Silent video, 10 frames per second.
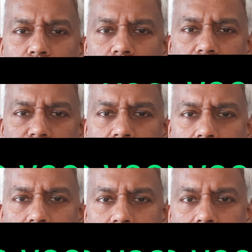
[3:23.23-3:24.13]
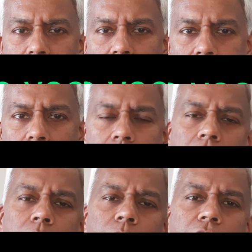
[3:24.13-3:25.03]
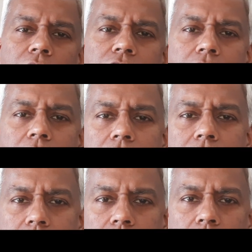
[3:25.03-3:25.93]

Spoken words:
for this virus. Prevention is